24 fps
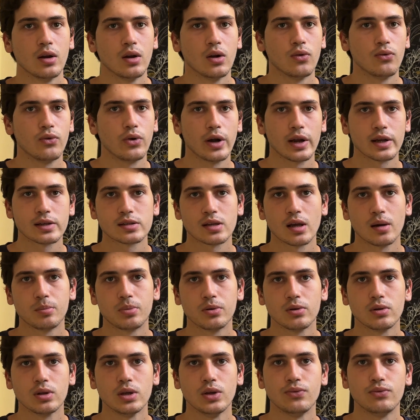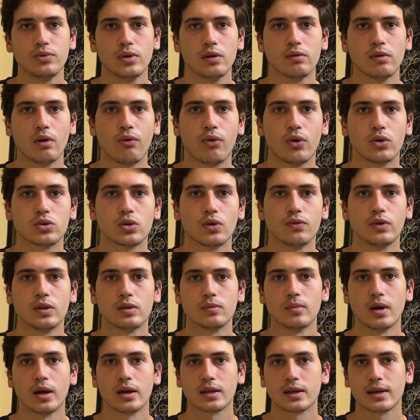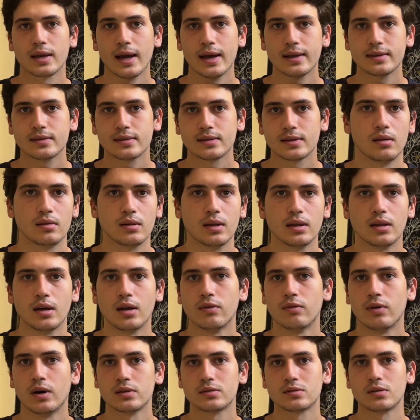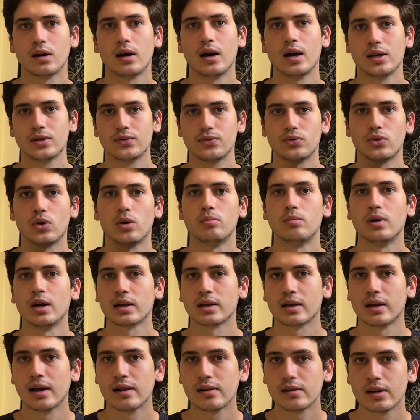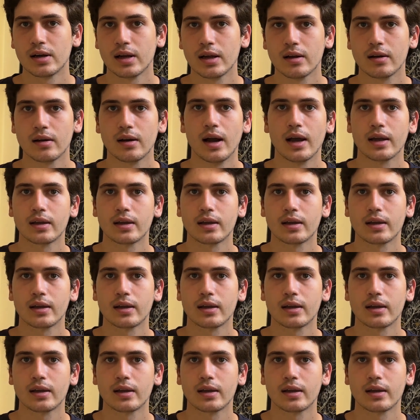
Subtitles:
For example, if you have a photo with my cat that I want to hide from my gallery, I